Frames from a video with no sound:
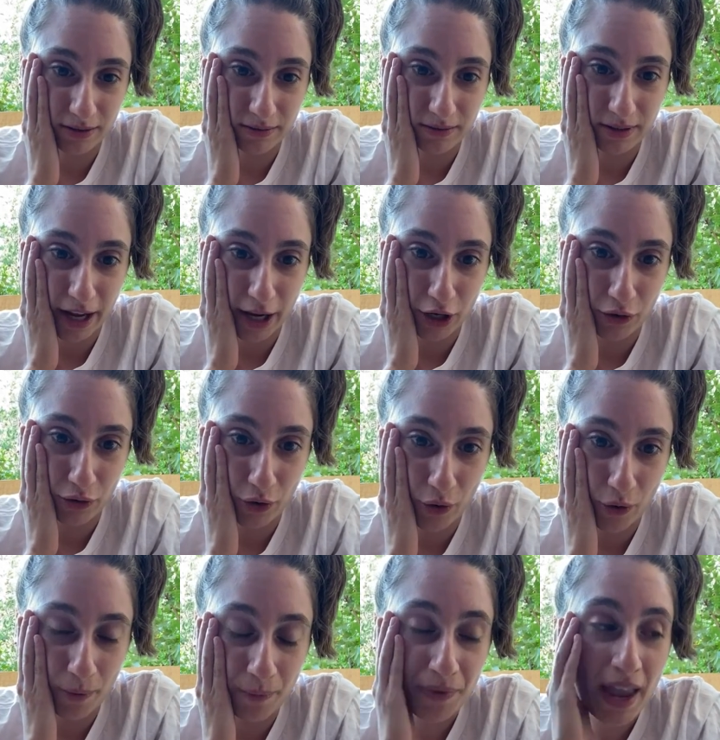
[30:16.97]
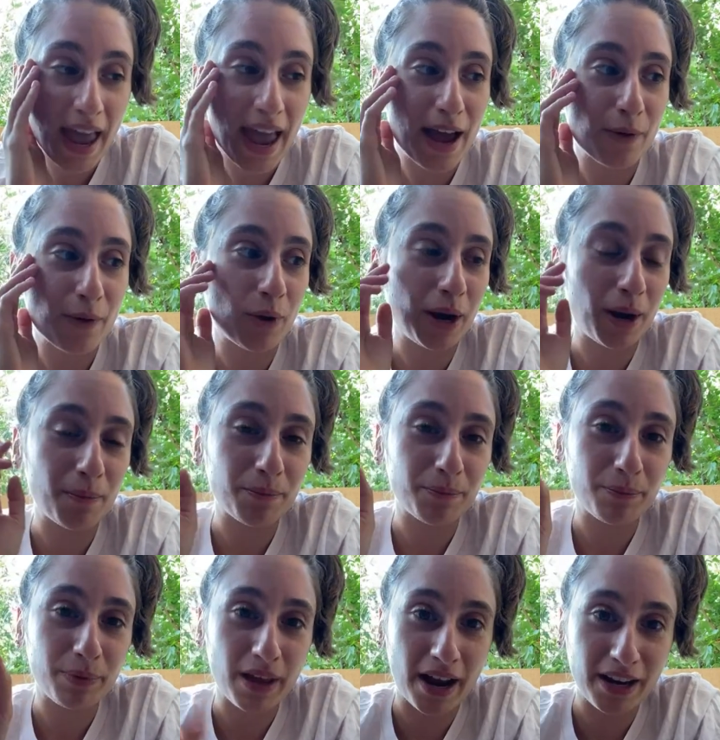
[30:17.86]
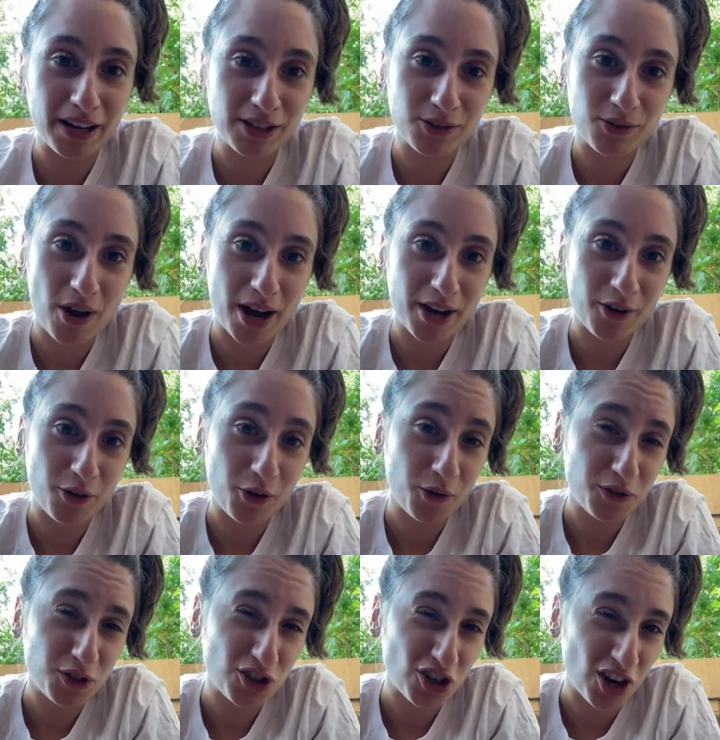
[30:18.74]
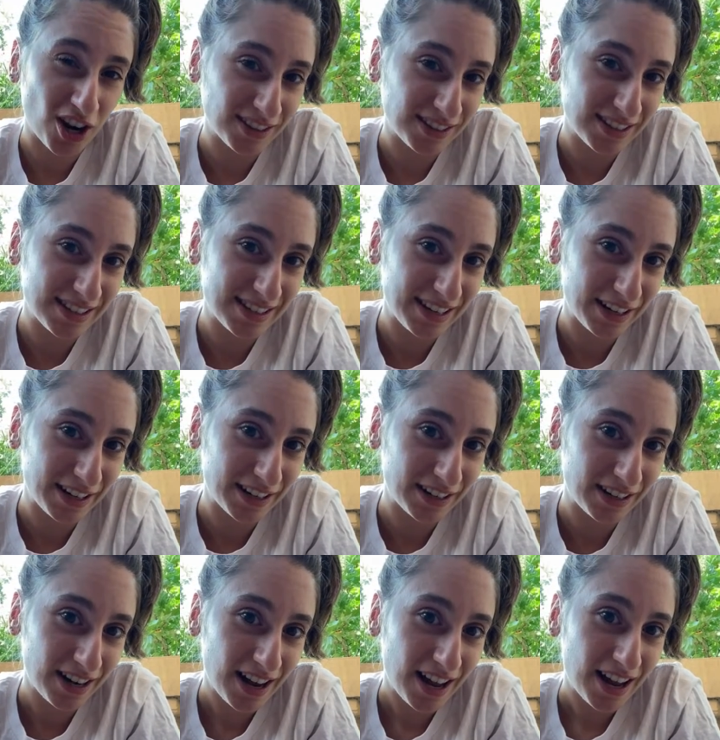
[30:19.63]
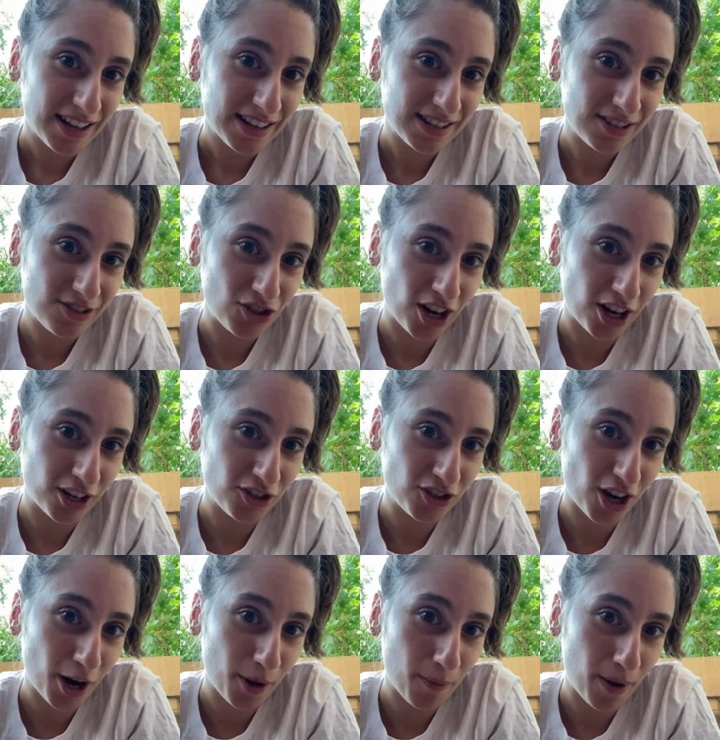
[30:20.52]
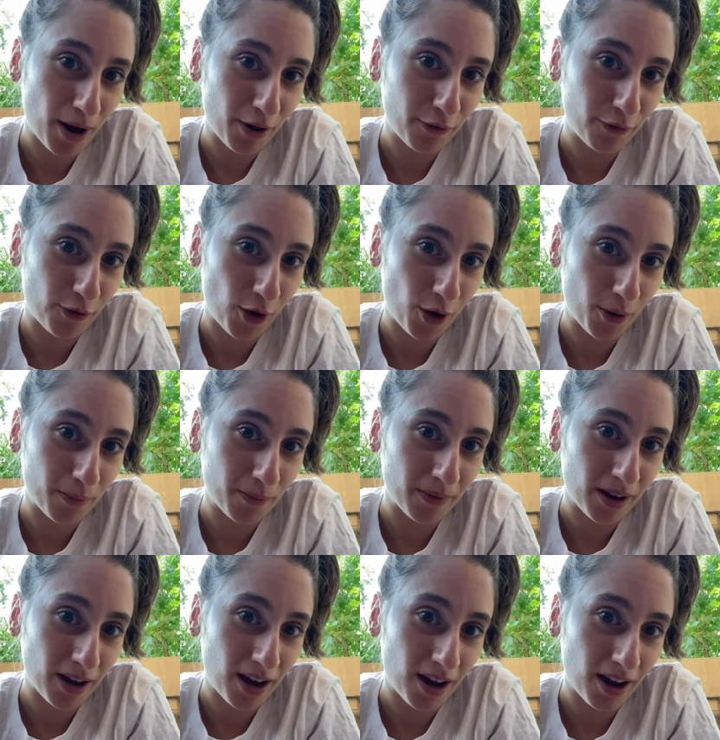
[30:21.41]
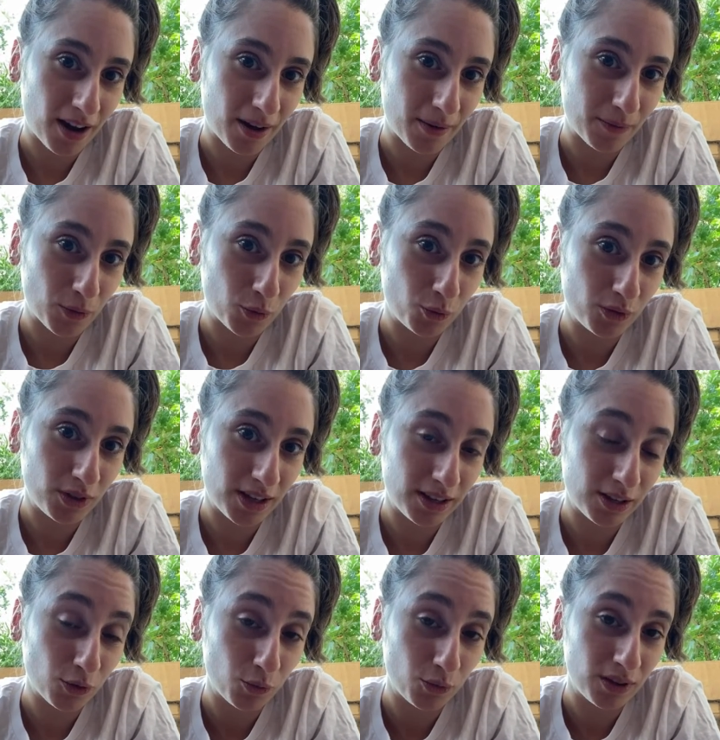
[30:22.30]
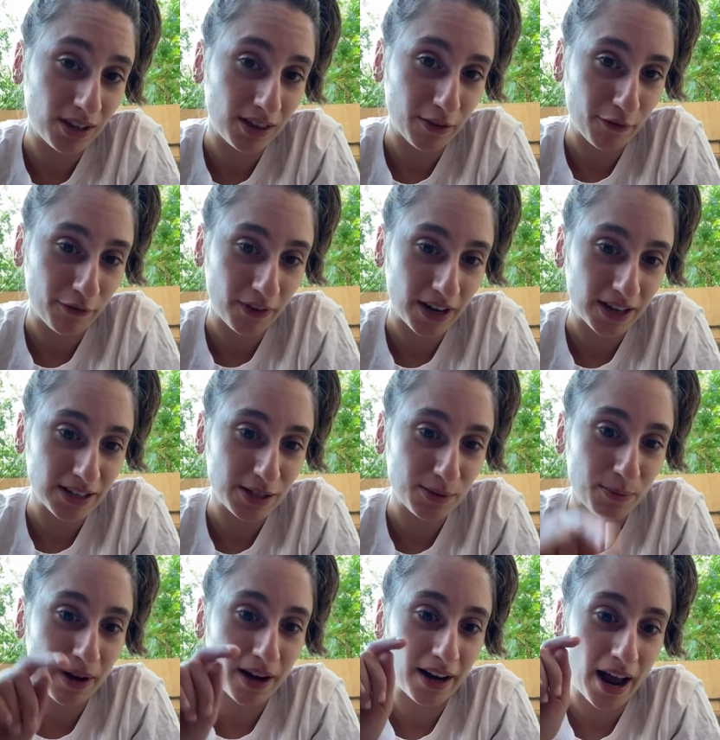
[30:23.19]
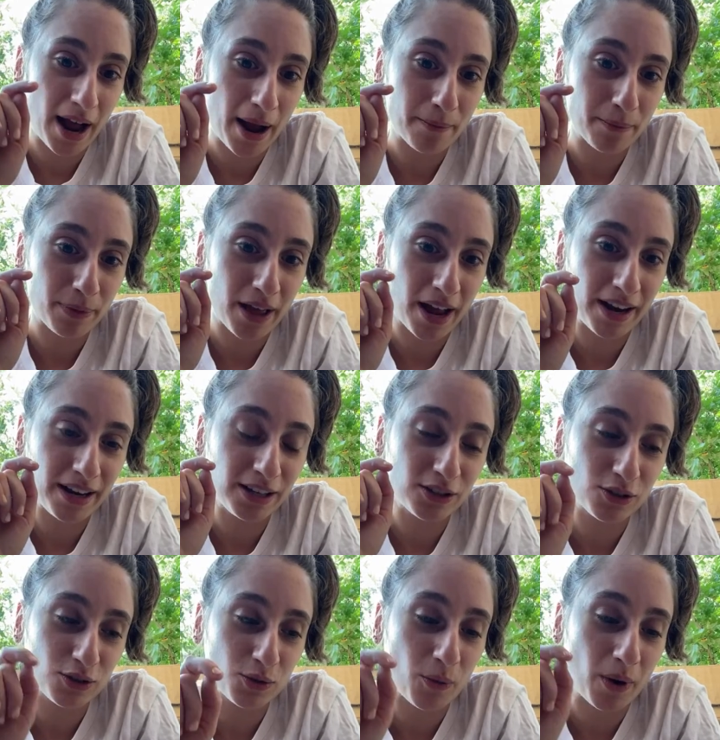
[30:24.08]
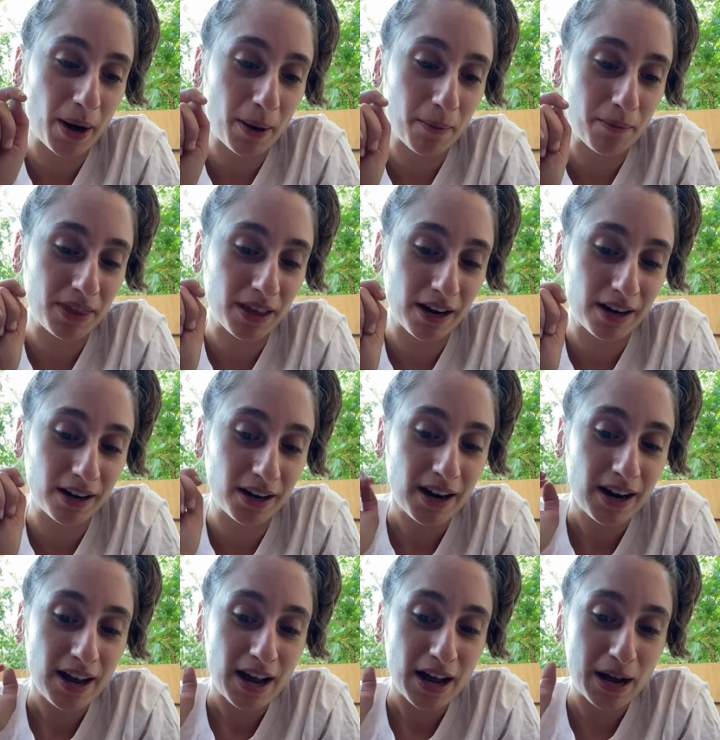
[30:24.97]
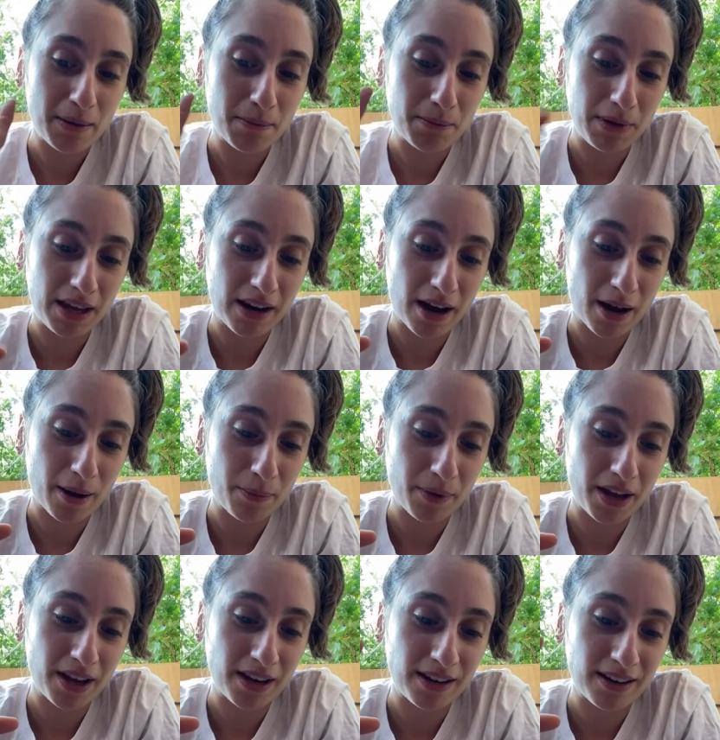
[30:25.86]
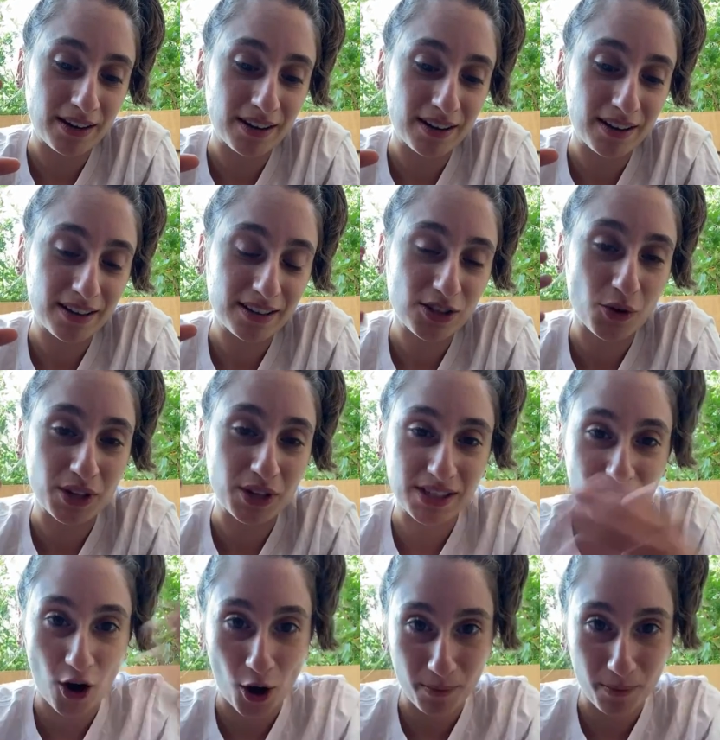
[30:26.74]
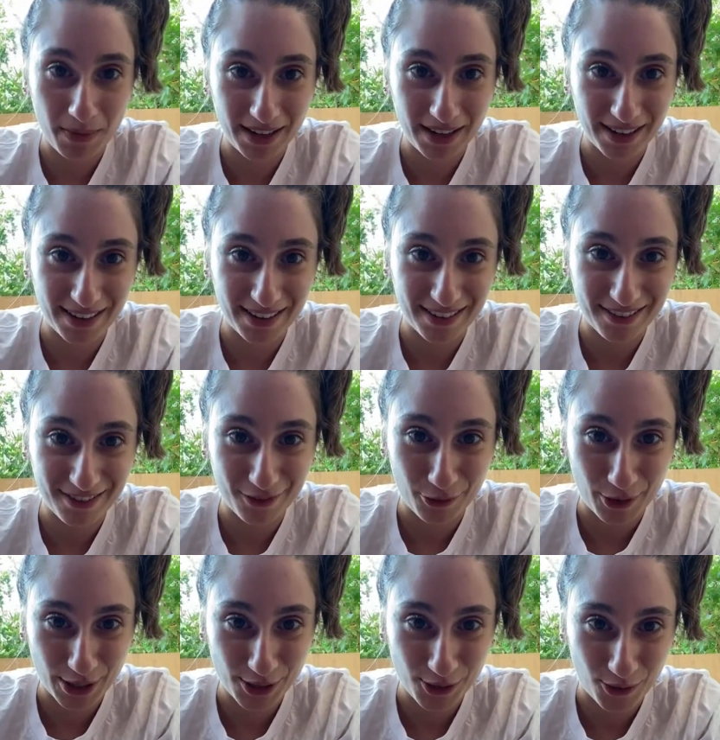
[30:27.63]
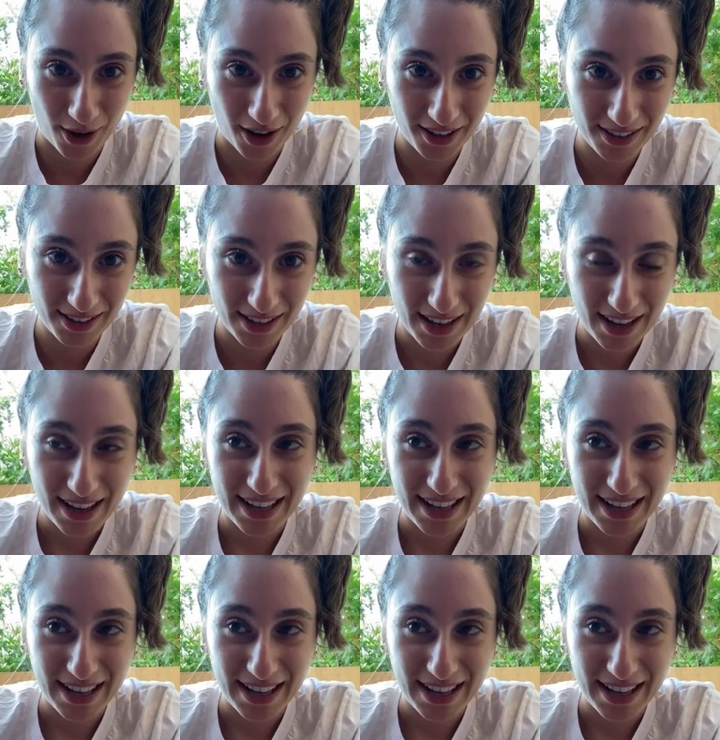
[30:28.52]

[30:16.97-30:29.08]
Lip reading: let you know. And what I'm planning to do, I don't know if Shant is here, Shant Chakmak from the Oud and the Fuzz, but I'm planning to do when I'm there a meetup in, so it's an Armenian restaurant.